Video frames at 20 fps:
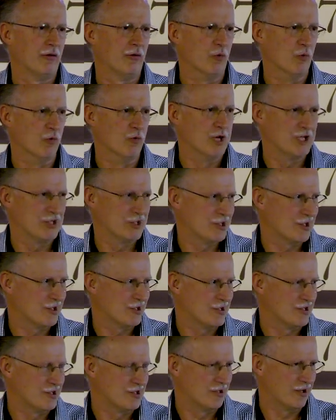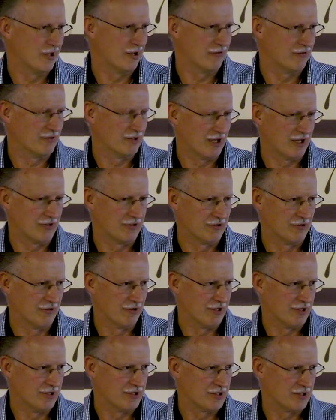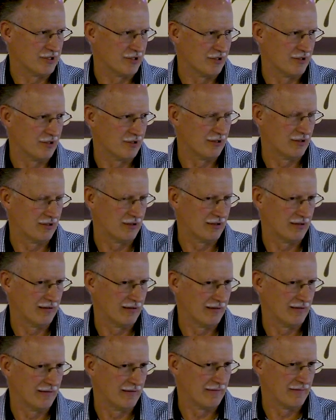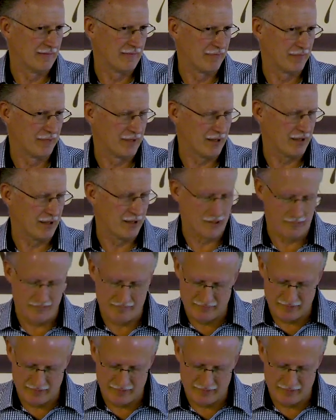riches of God's grace. Right?